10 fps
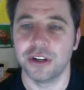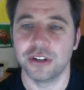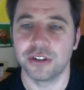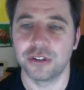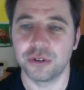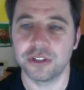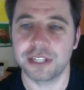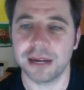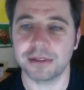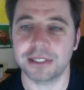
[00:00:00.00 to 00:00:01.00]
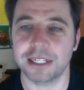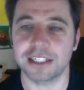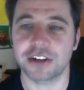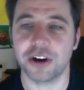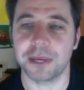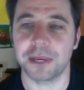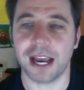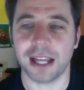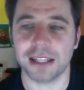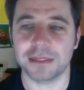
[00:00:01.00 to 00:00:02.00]
should table tennis copy
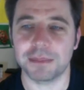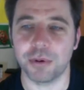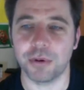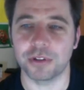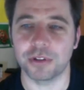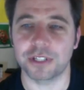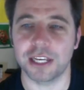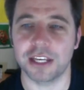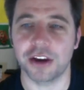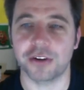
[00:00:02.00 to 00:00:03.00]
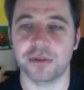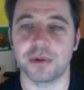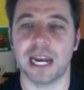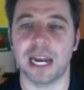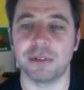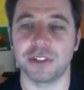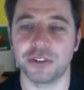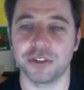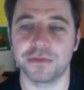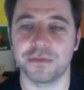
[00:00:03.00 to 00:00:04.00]
other sports and go to a
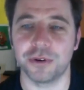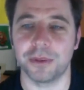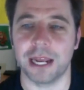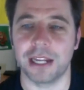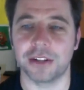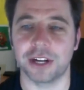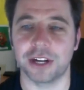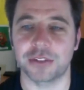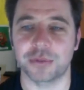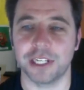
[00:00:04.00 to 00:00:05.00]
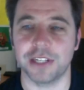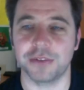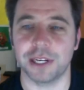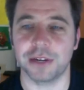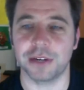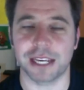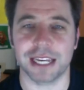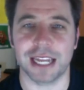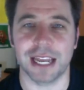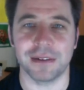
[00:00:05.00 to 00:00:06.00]
reduced format like 2020
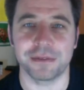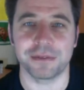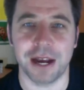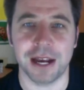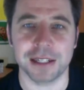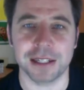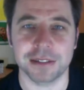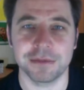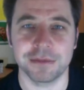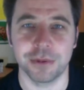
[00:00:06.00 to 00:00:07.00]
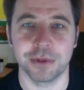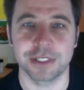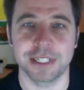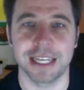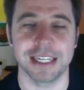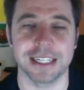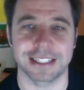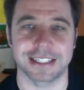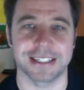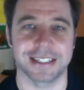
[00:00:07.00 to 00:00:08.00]
cricket and fast 4
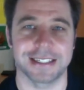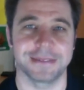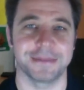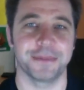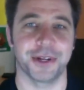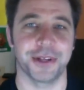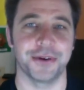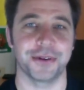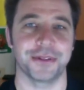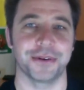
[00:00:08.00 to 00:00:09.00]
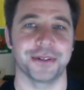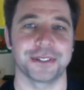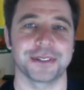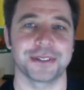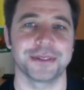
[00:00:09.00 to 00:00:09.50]
tennis? What are your thoughts?